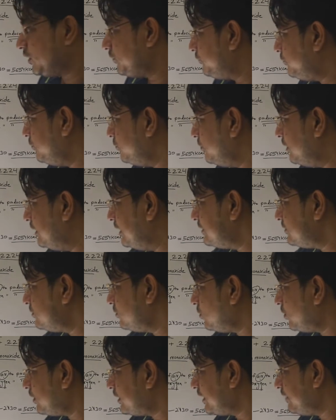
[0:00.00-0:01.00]
your fuel is
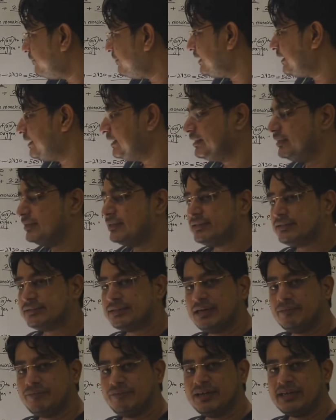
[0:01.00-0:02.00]
not having
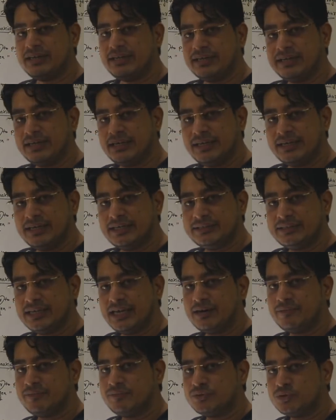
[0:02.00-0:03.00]
sulfur in
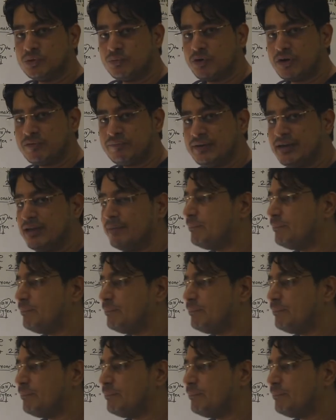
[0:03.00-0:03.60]
itself. So what will